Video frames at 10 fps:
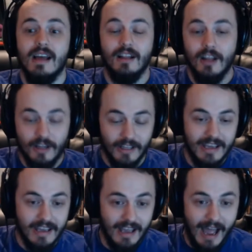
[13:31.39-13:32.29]

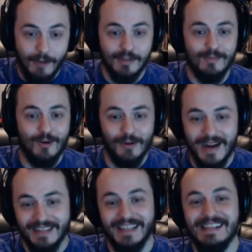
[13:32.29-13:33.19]
Luckily, I was more
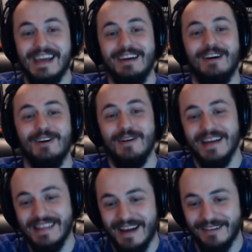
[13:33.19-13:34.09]
right than you
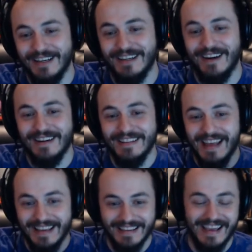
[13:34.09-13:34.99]
in that regard.
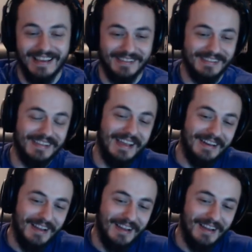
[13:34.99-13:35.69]
I